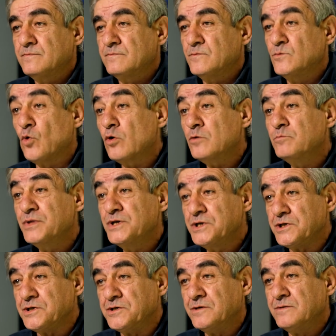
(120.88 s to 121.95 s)
a new
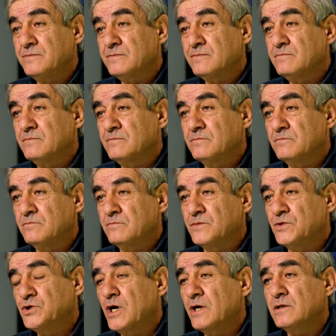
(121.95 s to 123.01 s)
cell.
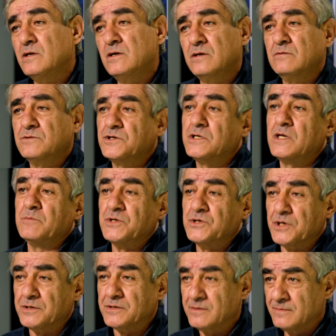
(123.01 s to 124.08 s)
What it was
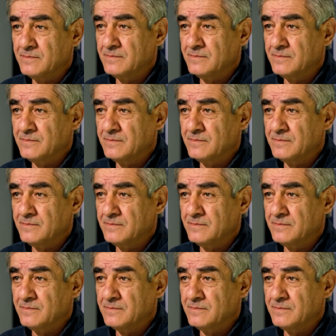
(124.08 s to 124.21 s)
before,